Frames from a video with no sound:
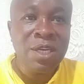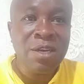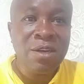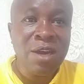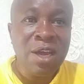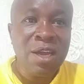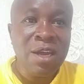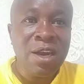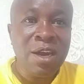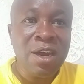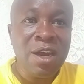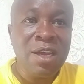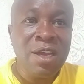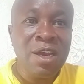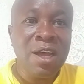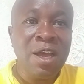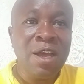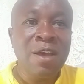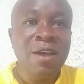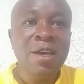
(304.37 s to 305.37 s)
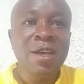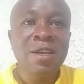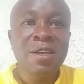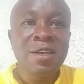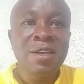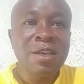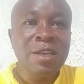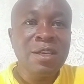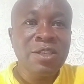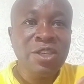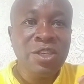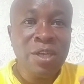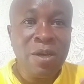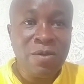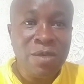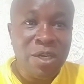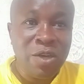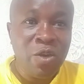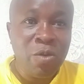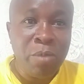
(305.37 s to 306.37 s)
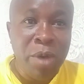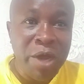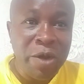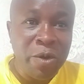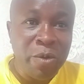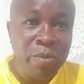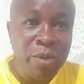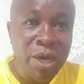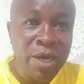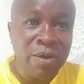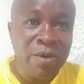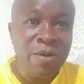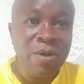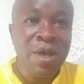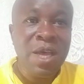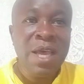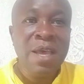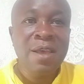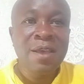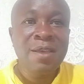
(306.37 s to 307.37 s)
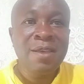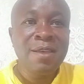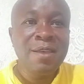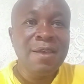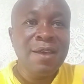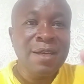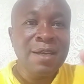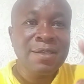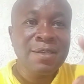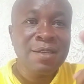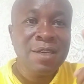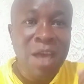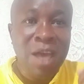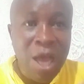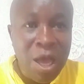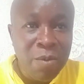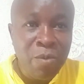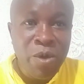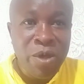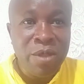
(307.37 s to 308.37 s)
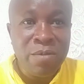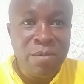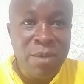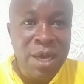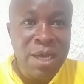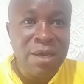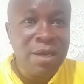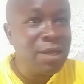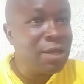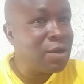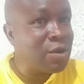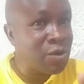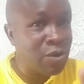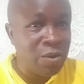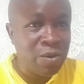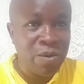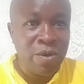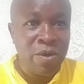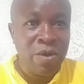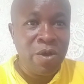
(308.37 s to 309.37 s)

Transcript: Raila, Raila, he has shouted Obado, Obado, he has come with money. No.